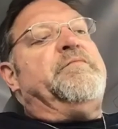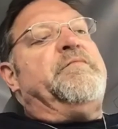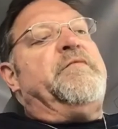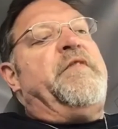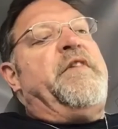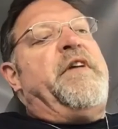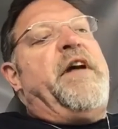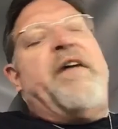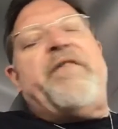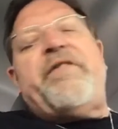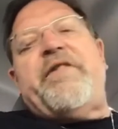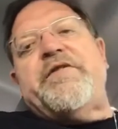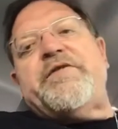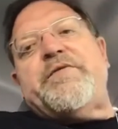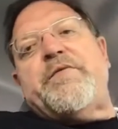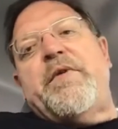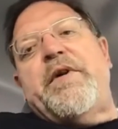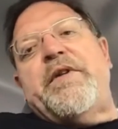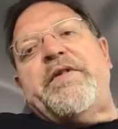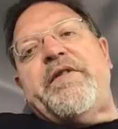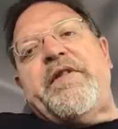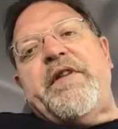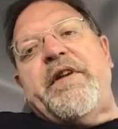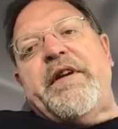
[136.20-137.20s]
death is
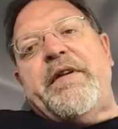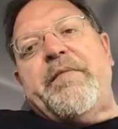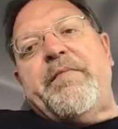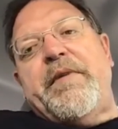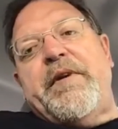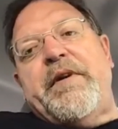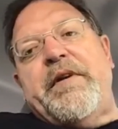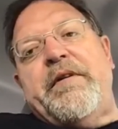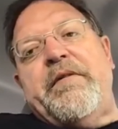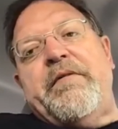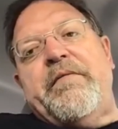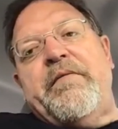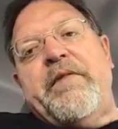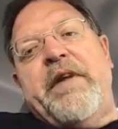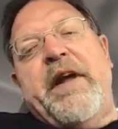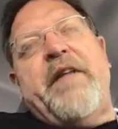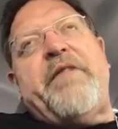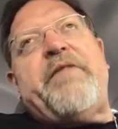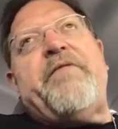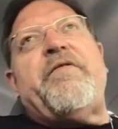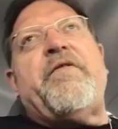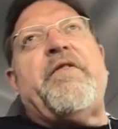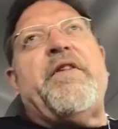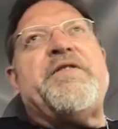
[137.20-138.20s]
one thing, but
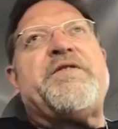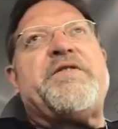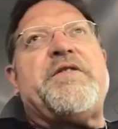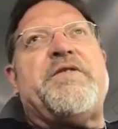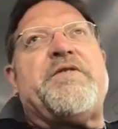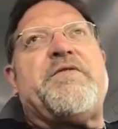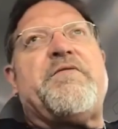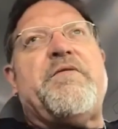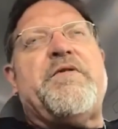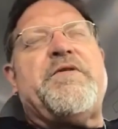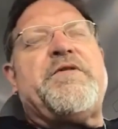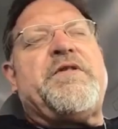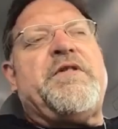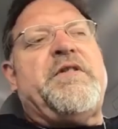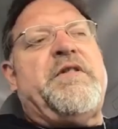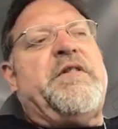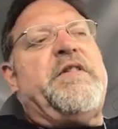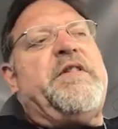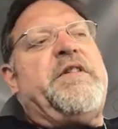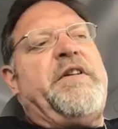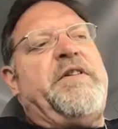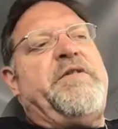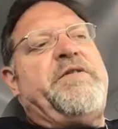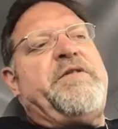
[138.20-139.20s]
death for us as
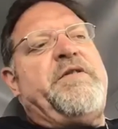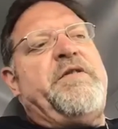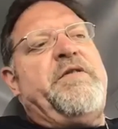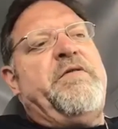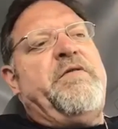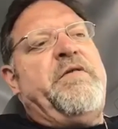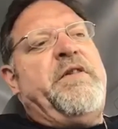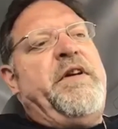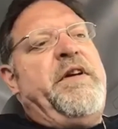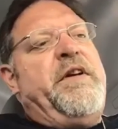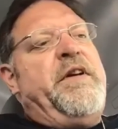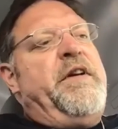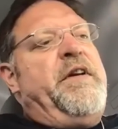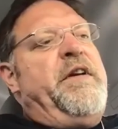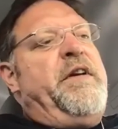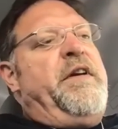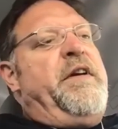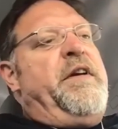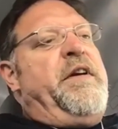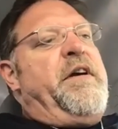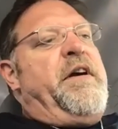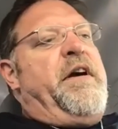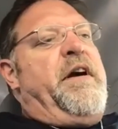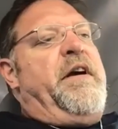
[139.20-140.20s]
Christians leads to
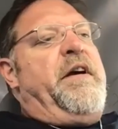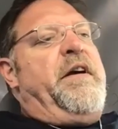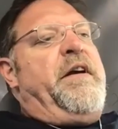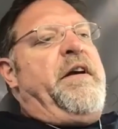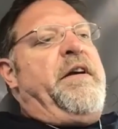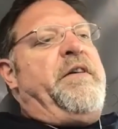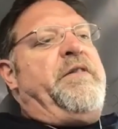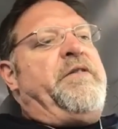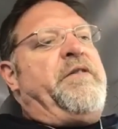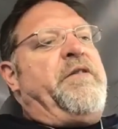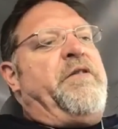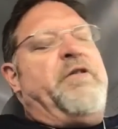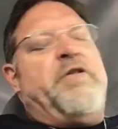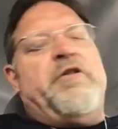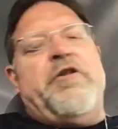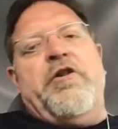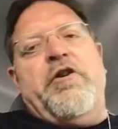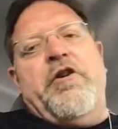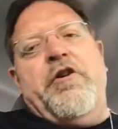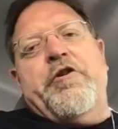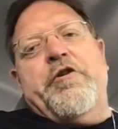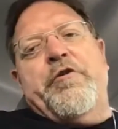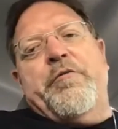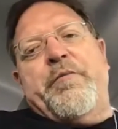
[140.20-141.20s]
eternal
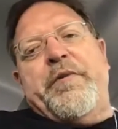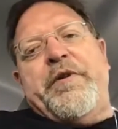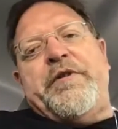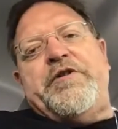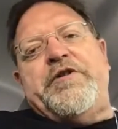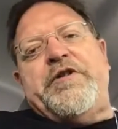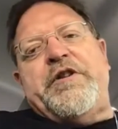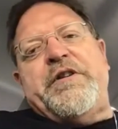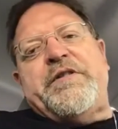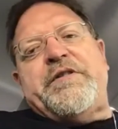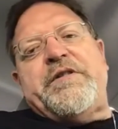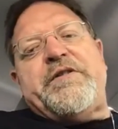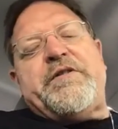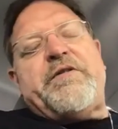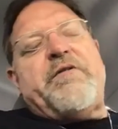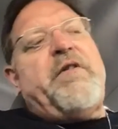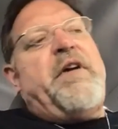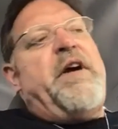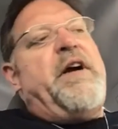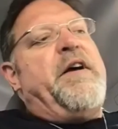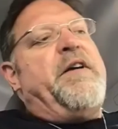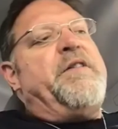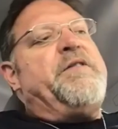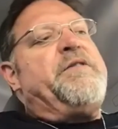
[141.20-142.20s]
home with Jesus
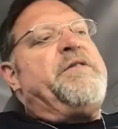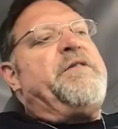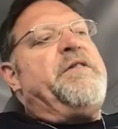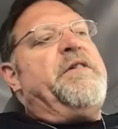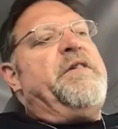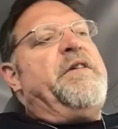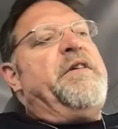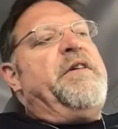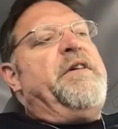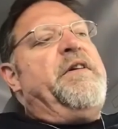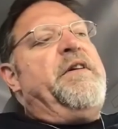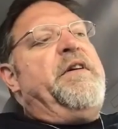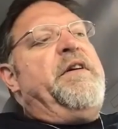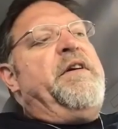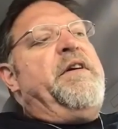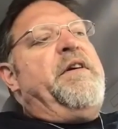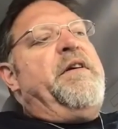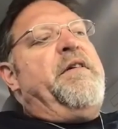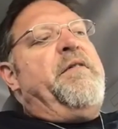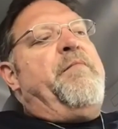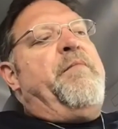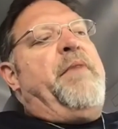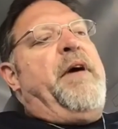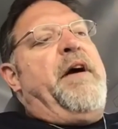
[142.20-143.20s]
Christ.
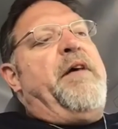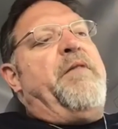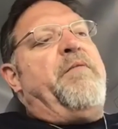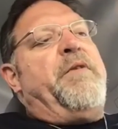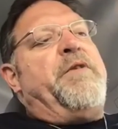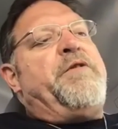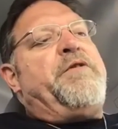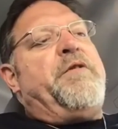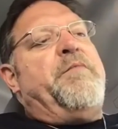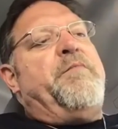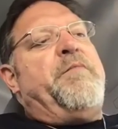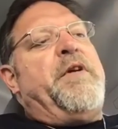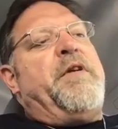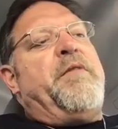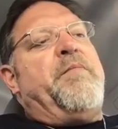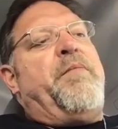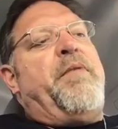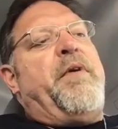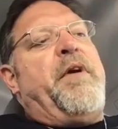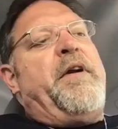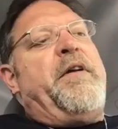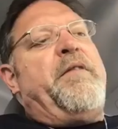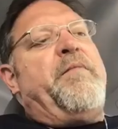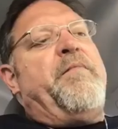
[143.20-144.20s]
But we shouldn't be
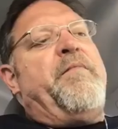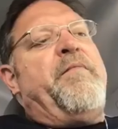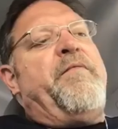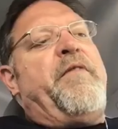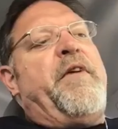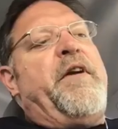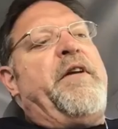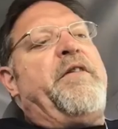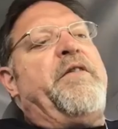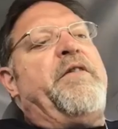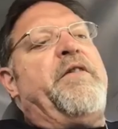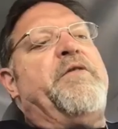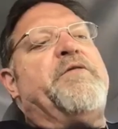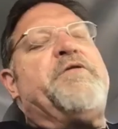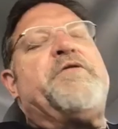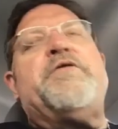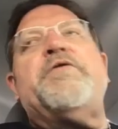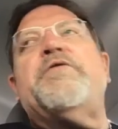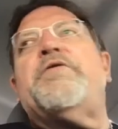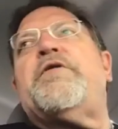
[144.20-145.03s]
afraid of those who